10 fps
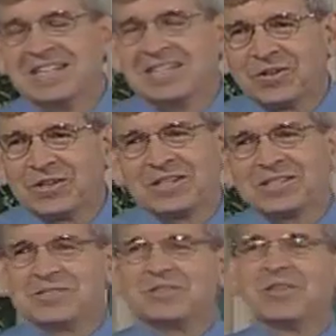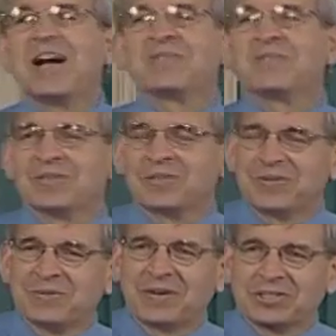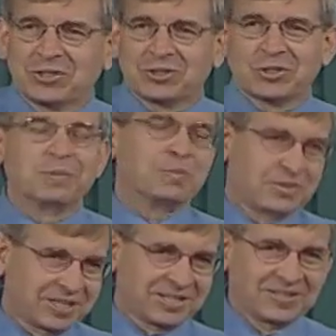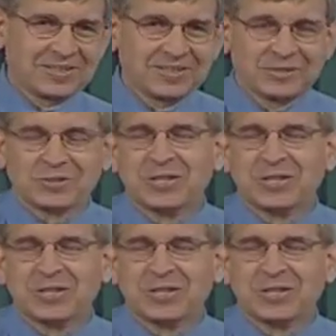So he is delightful to read about Churchill, and particularly